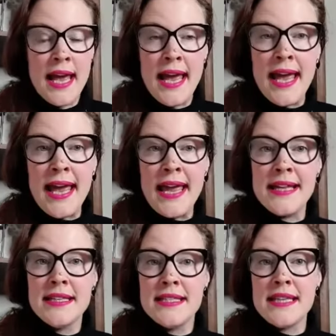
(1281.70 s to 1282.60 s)

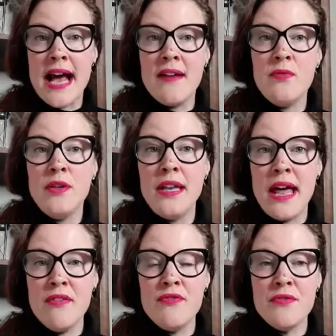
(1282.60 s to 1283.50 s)
And I would
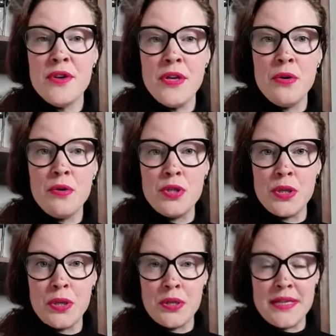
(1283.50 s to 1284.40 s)
love for you
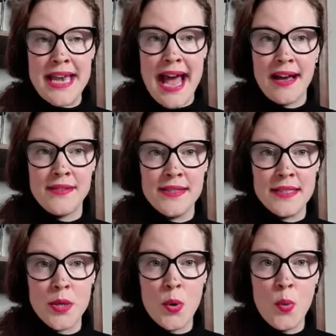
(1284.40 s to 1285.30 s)
to connect